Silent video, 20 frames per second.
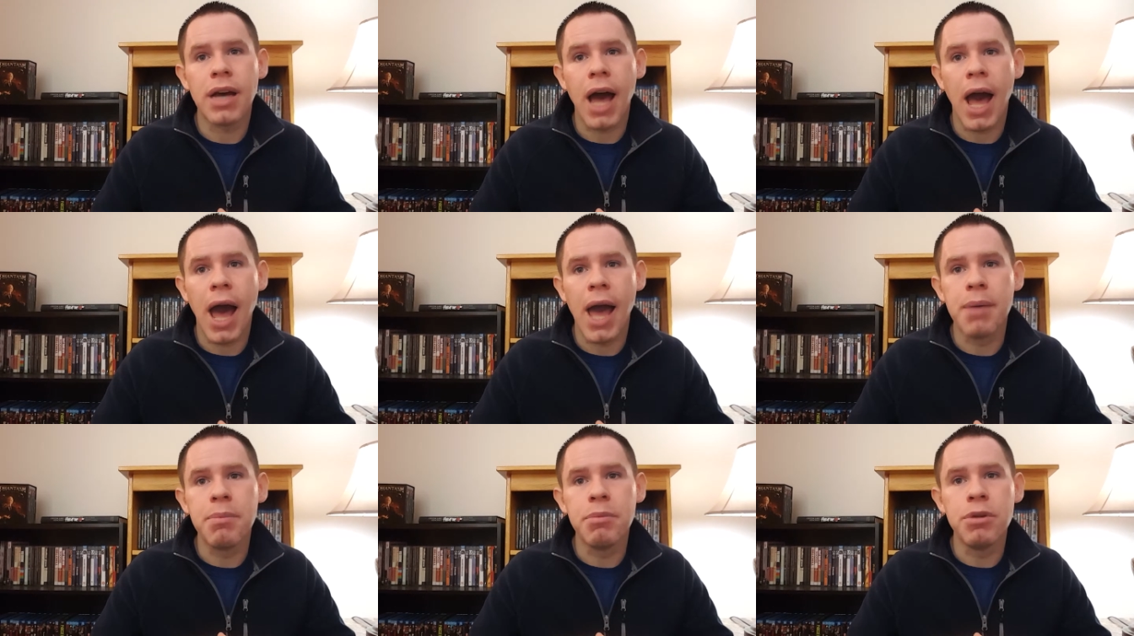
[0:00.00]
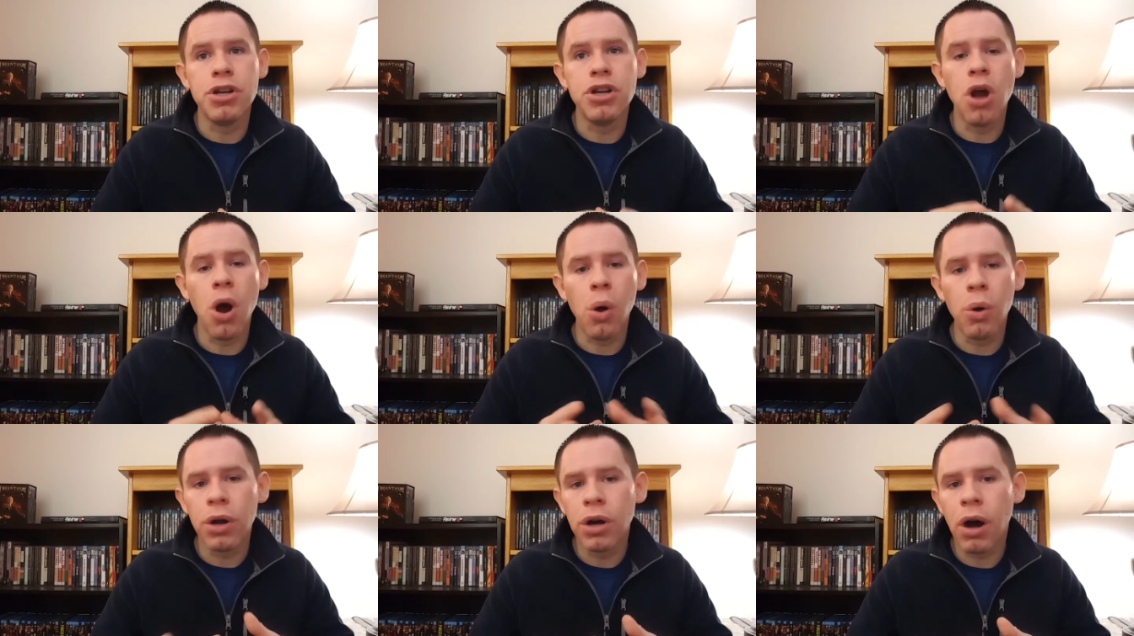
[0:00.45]
I'm a
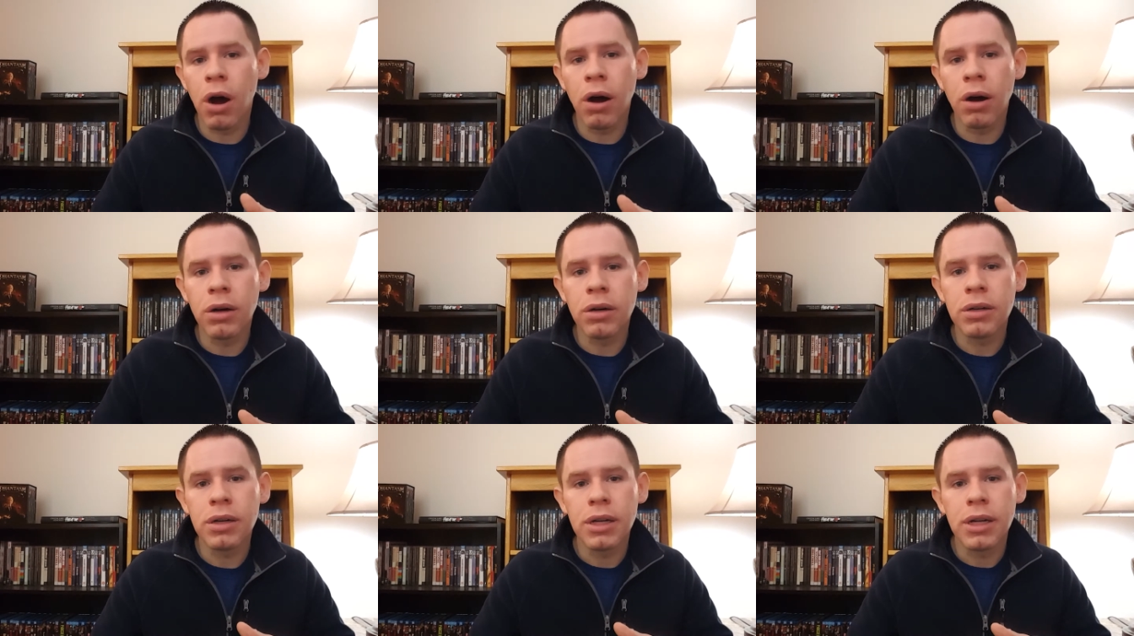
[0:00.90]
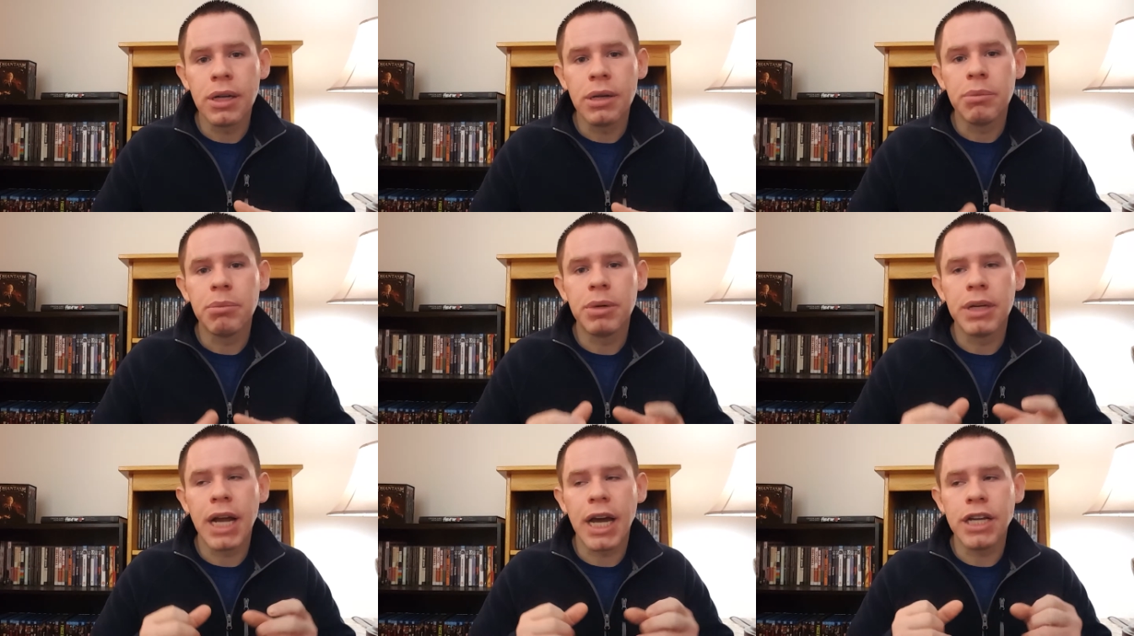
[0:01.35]
know it all,
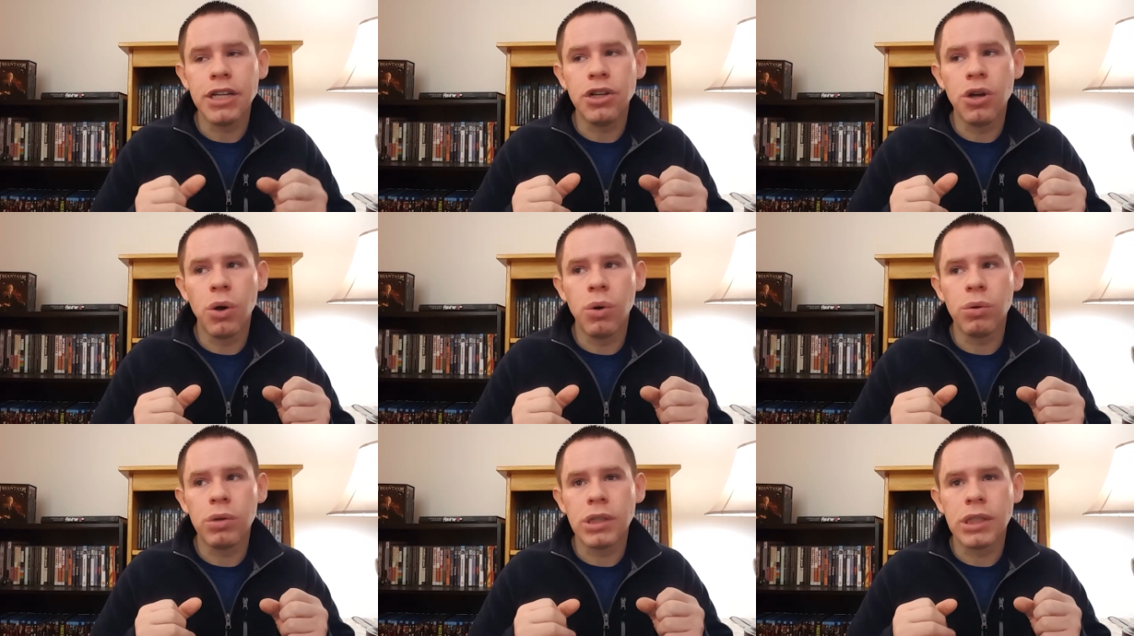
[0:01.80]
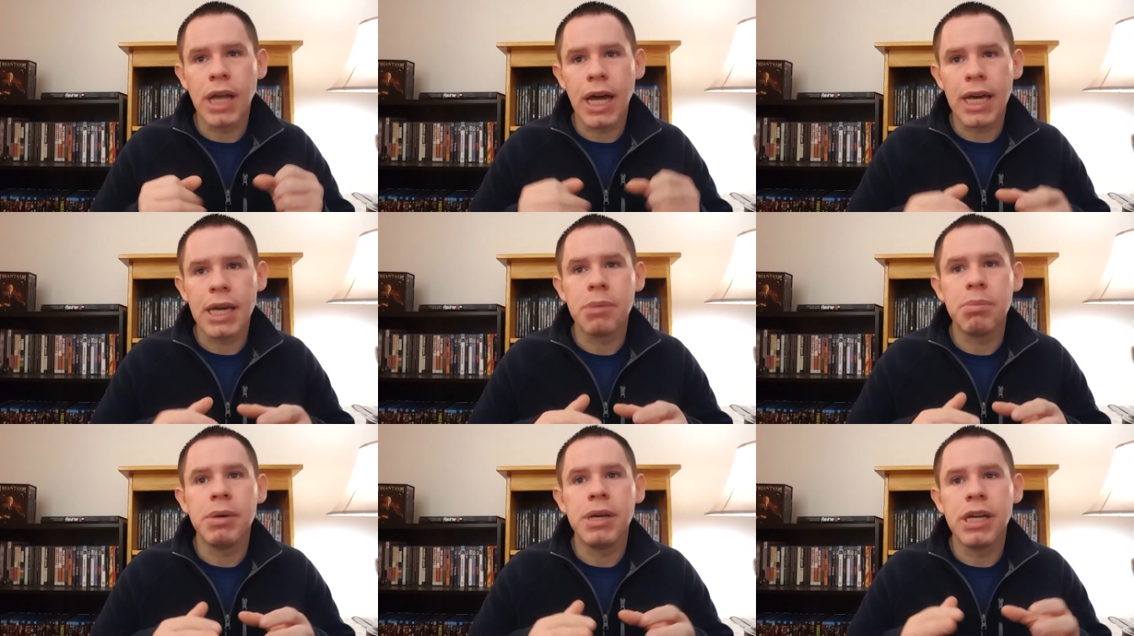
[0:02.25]
but I don't
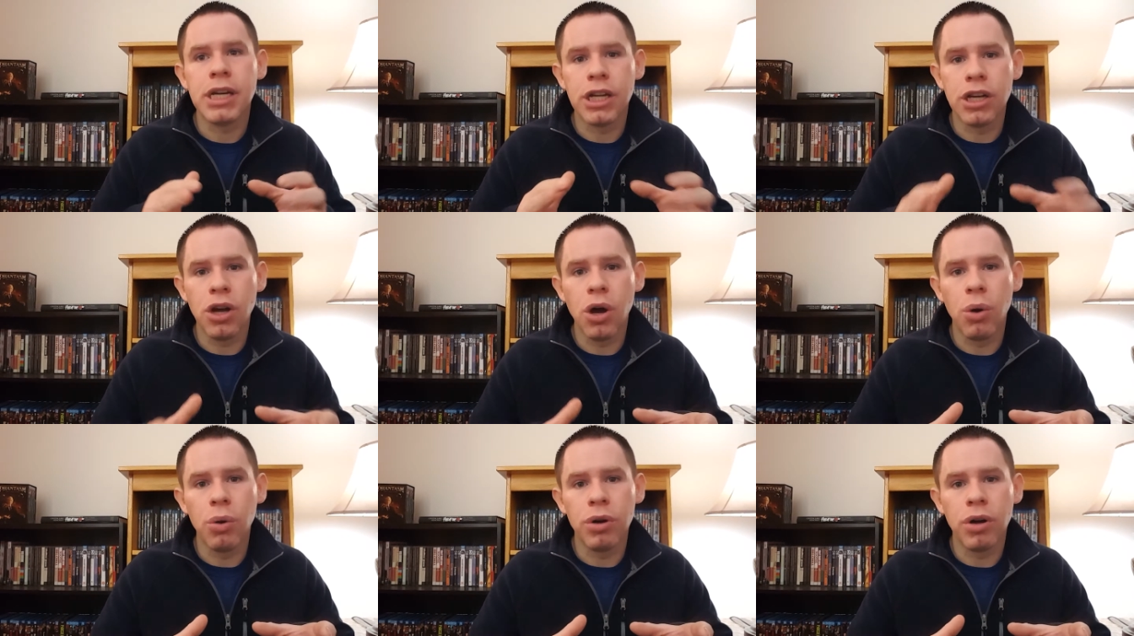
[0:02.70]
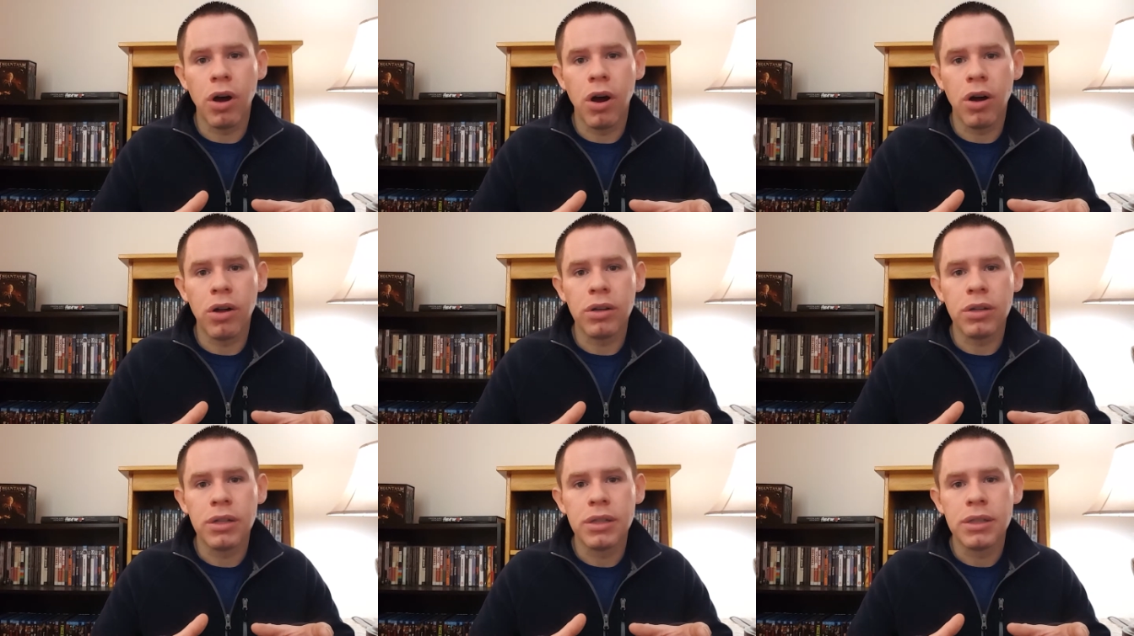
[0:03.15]
like being a know it
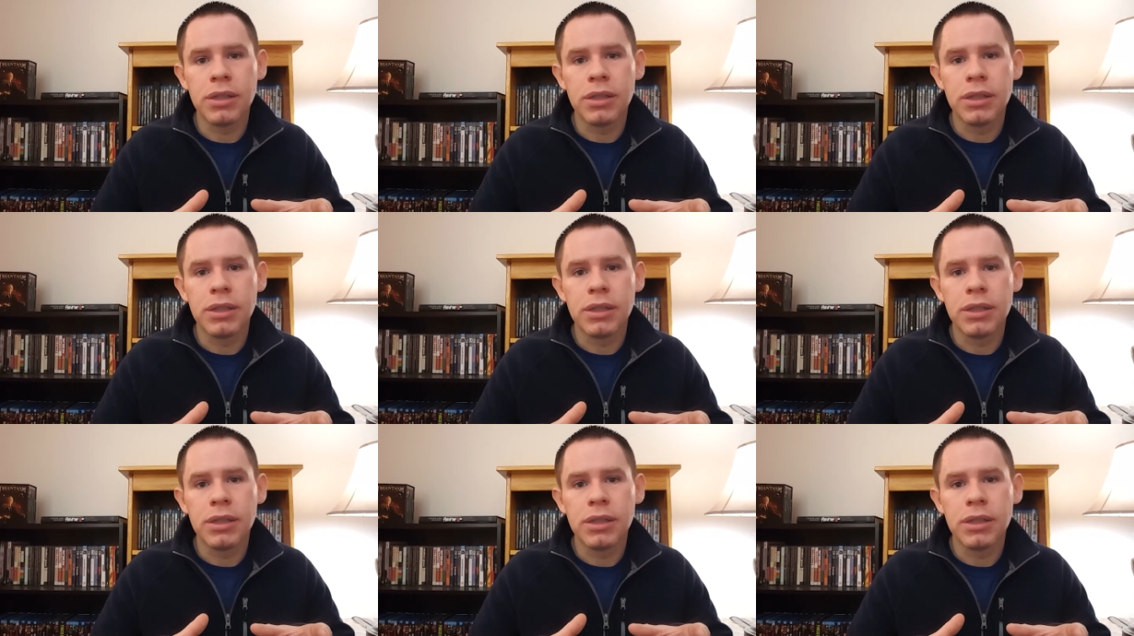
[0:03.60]
all